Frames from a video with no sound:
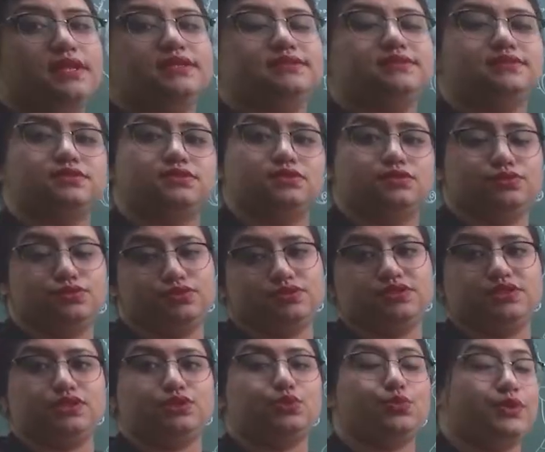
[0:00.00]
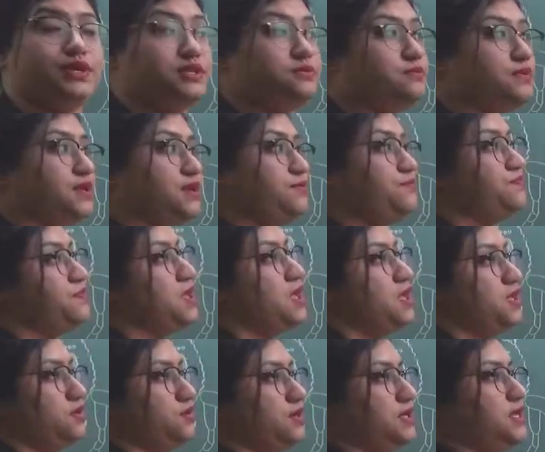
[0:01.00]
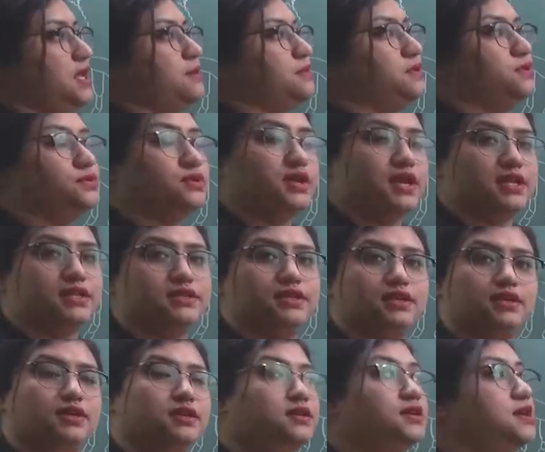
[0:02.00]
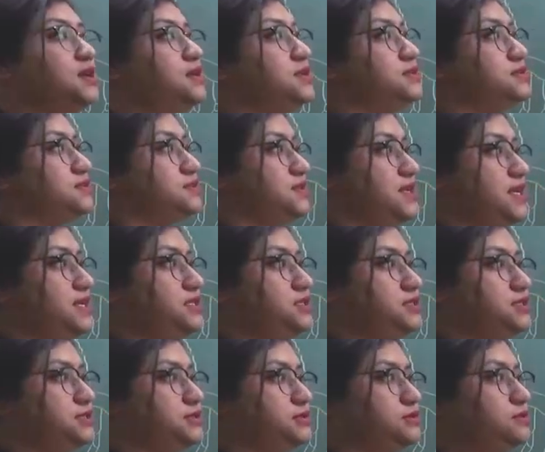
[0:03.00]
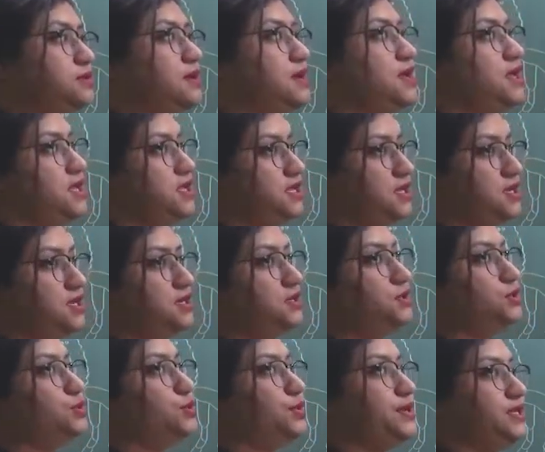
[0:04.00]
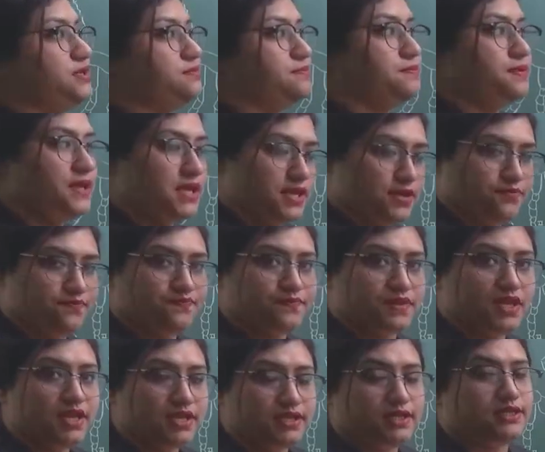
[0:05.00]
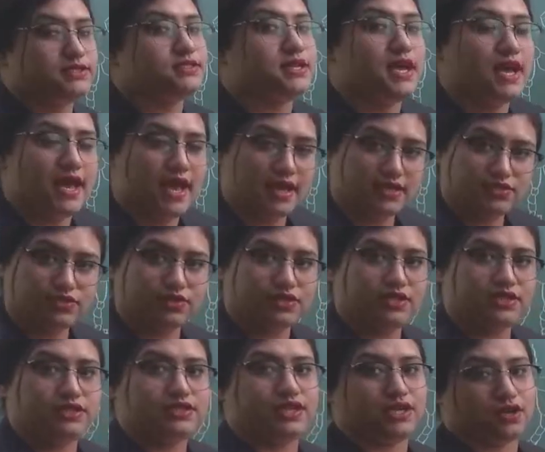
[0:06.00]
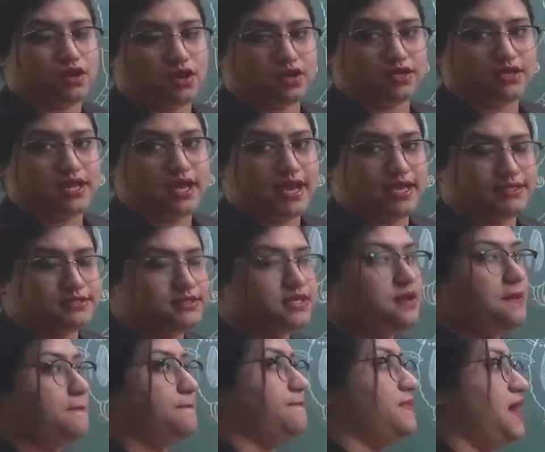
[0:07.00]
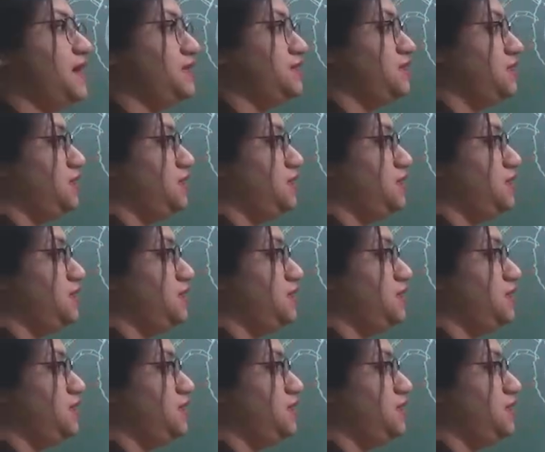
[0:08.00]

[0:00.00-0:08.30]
let's go through the queen bee. You can have a look at the screen too. Here, queen bee, it is actually recognized by